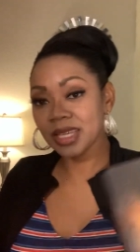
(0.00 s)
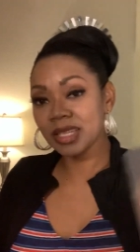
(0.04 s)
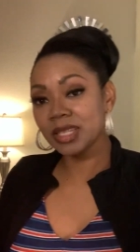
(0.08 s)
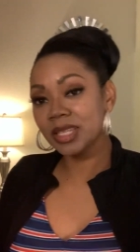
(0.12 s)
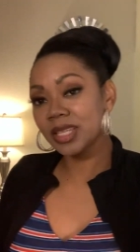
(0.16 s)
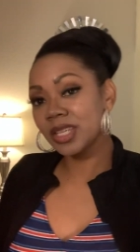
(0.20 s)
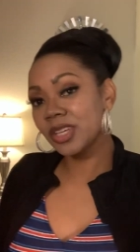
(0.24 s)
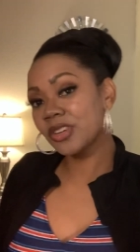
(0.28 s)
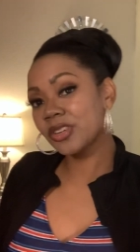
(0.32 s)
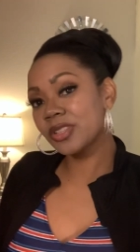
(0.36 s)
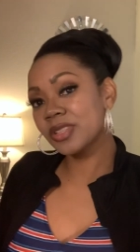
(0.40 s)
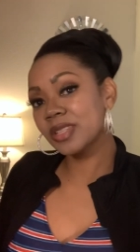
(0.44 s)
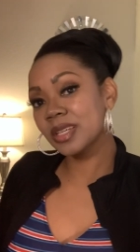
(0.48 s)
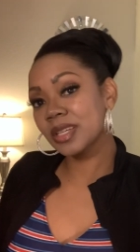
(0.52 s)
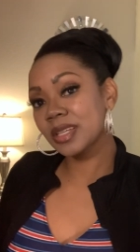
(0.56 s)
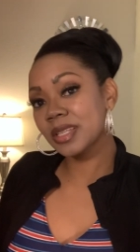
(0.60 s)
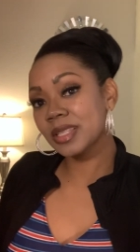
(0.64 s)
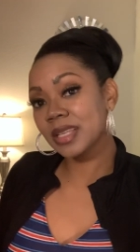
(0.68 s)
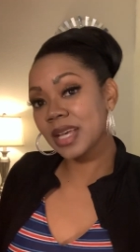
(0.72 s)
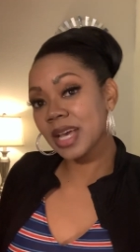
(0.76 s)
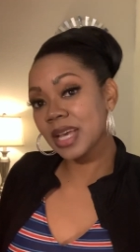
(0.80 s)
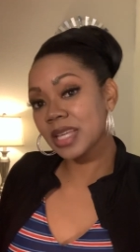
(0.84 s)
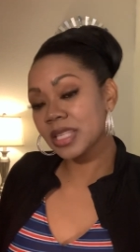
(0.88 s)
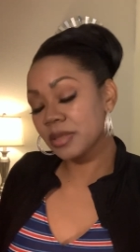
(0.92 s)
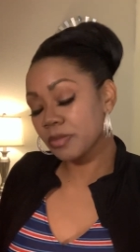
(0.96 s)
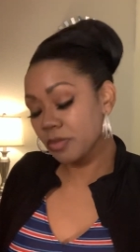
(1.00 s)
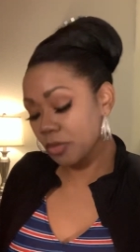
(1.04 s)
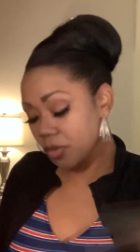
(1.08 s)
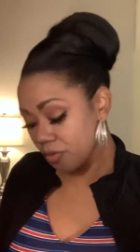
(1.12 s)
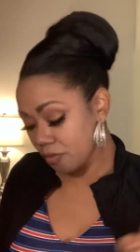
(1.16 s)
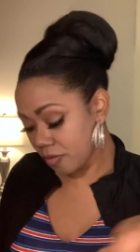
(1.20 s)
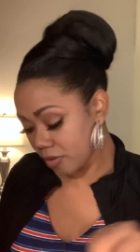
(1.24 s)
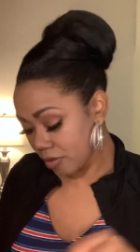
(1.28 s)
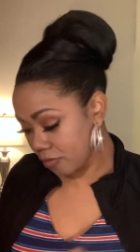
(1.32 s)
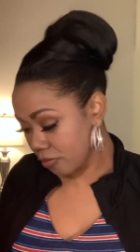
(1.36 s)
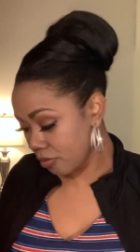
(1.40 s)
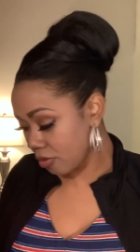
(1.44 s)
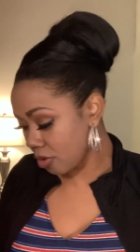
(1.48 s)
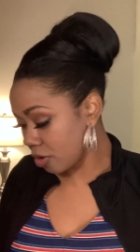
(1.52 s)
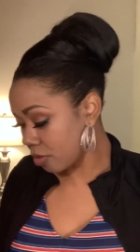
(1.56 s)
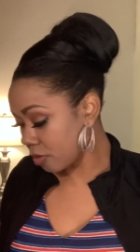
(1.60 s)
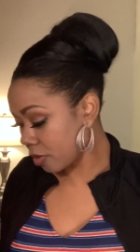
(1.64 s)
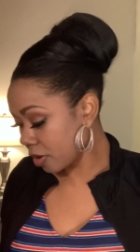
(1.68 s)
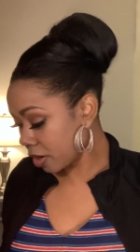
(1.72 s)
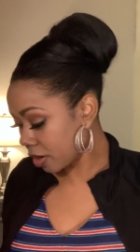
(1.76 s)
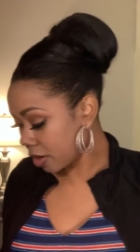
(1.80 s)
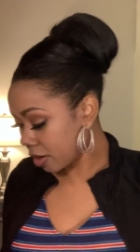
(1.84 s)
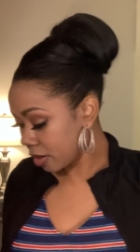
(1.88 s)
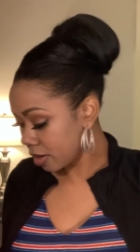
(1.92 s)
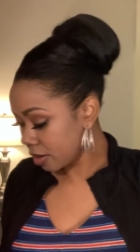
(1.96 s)
to your success moving
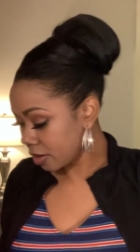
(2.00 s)
forward.